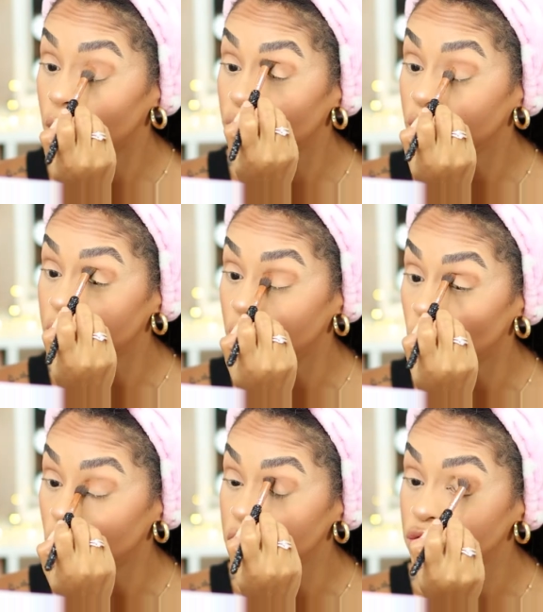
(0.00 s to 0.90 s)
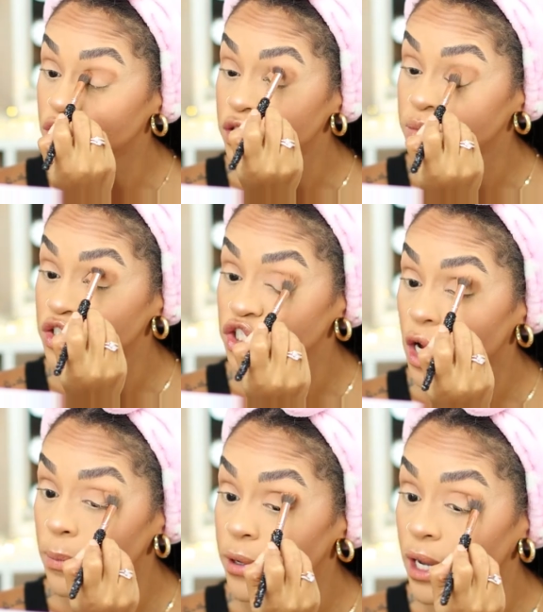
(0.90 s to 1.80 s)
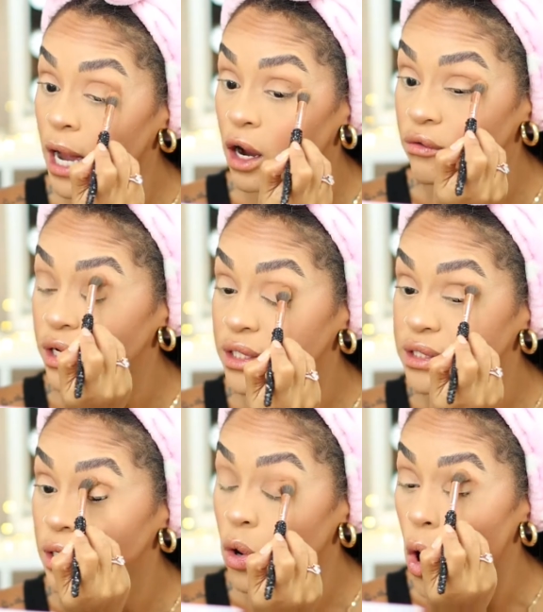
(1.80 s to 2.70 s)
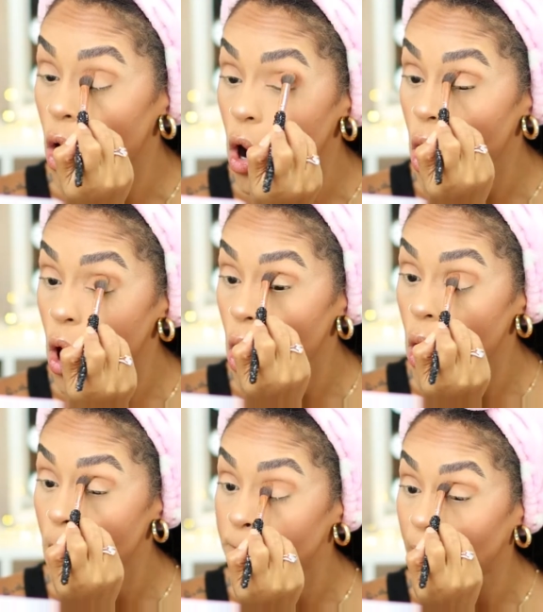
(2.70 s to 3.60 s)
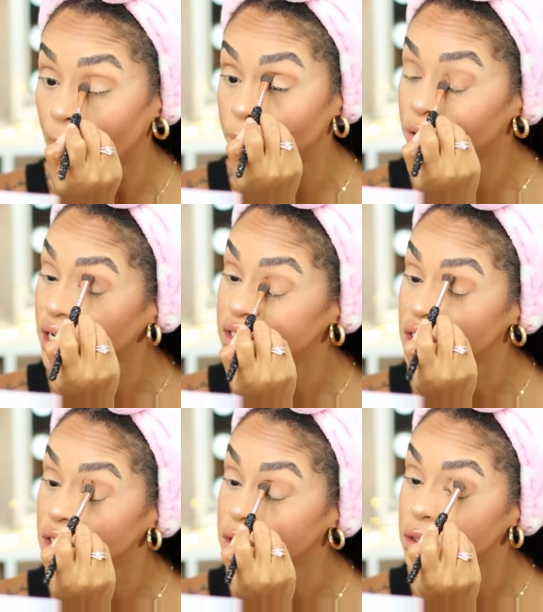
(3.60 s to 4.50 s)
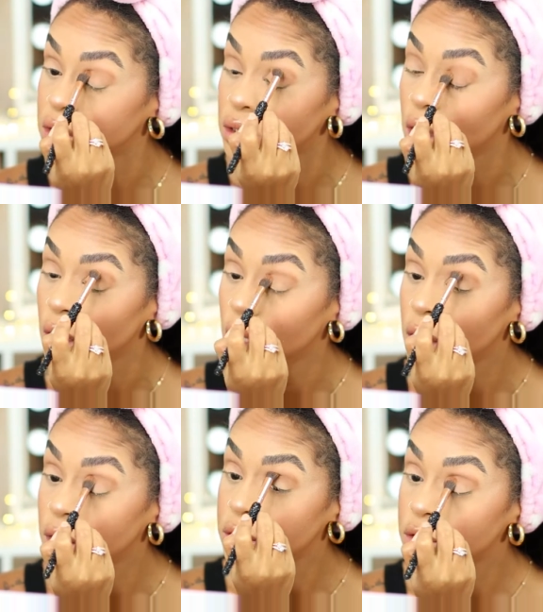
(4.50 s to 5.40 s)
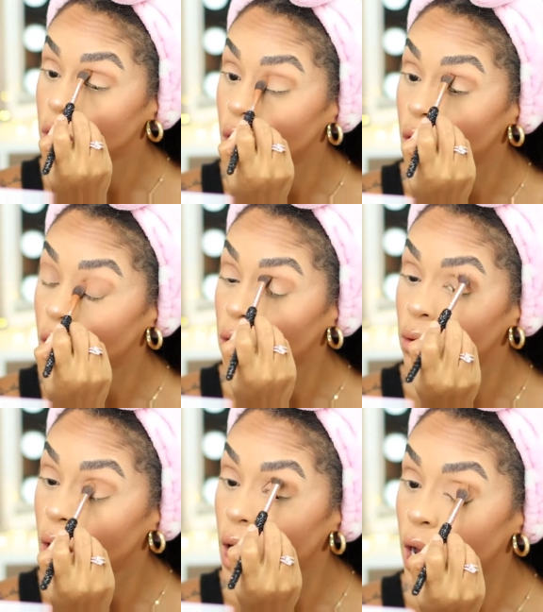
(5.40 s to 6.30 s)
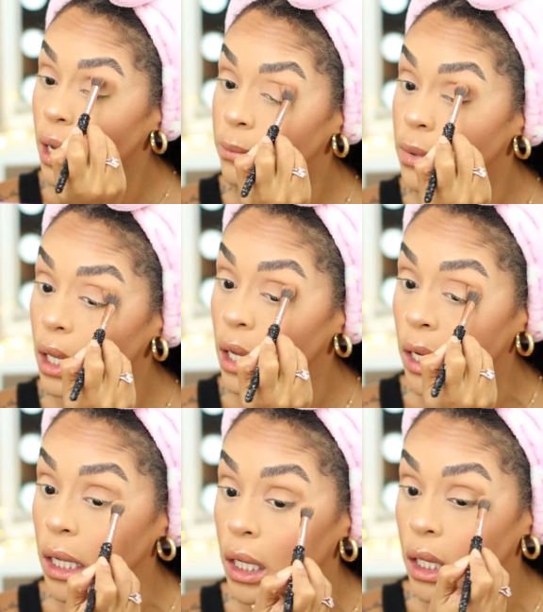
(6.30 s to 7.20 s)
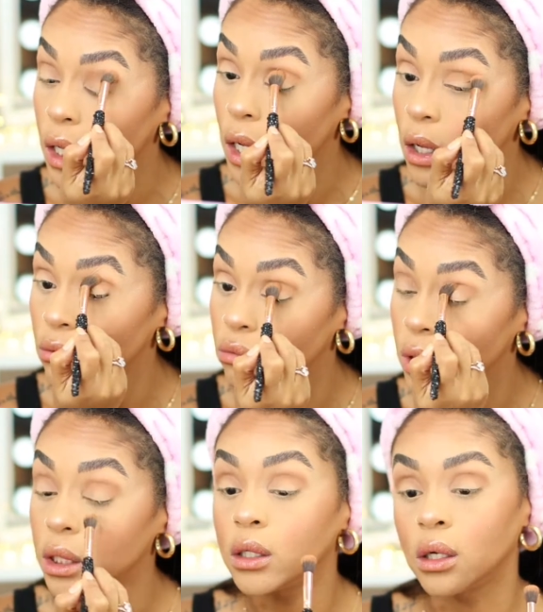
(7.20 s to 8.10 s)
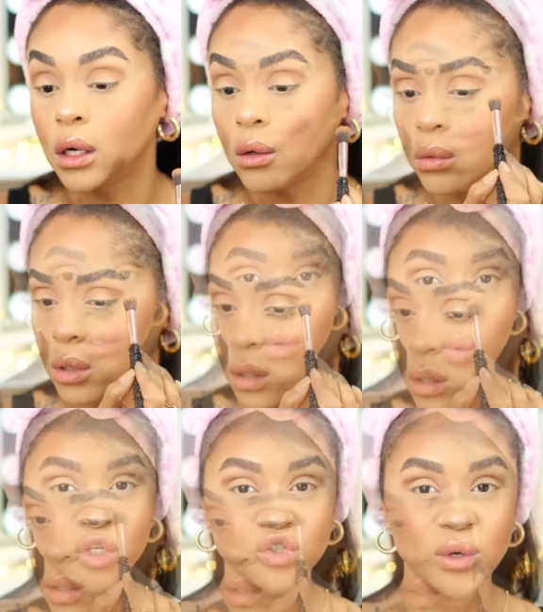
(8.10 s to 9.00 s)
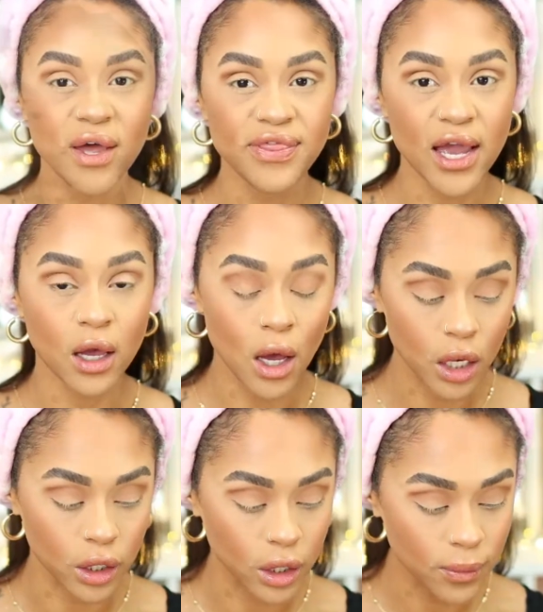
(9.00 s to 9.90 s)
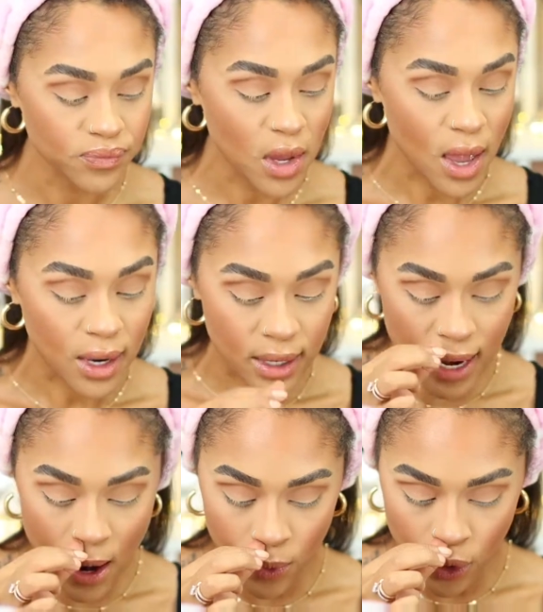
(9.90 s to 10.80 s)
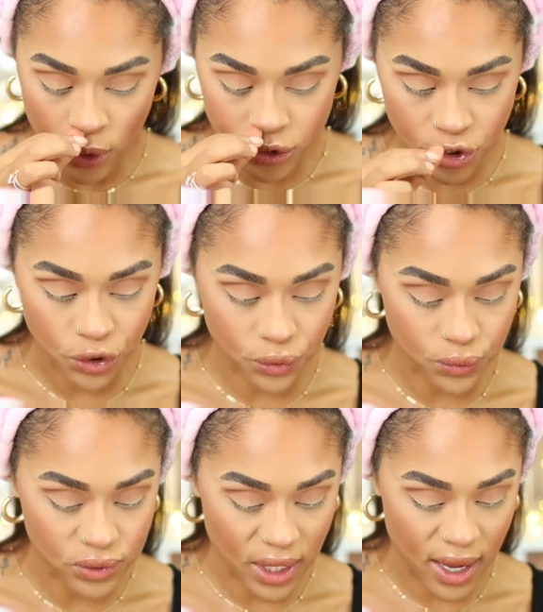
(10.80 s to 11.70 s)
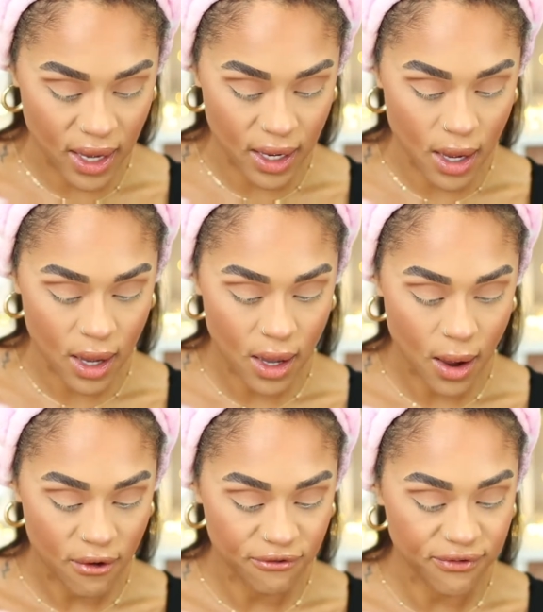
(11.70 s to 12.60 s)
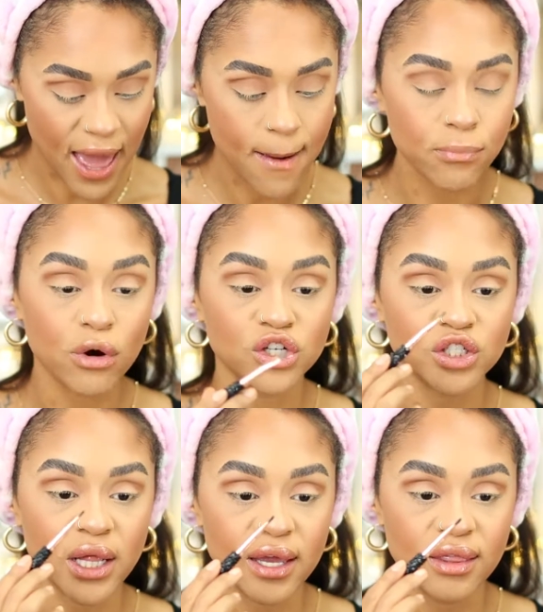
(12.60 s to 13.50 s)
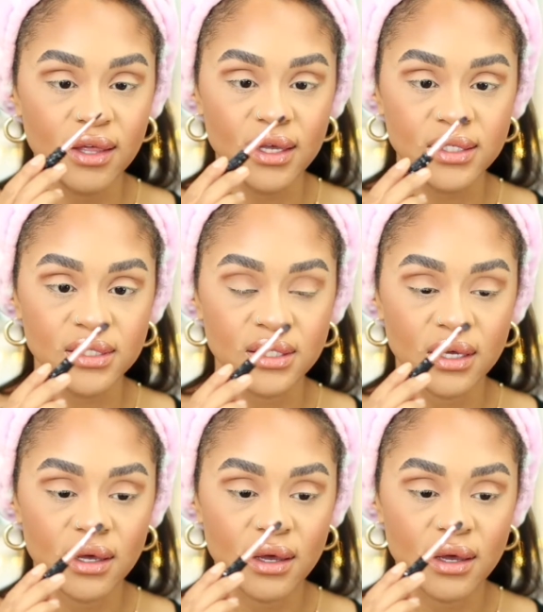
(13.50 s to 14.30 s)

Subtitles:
already went Christmas shopping. I already did all my presents, so I'm like ready to go. Once you got that color, now we're going to use a flat brush like this,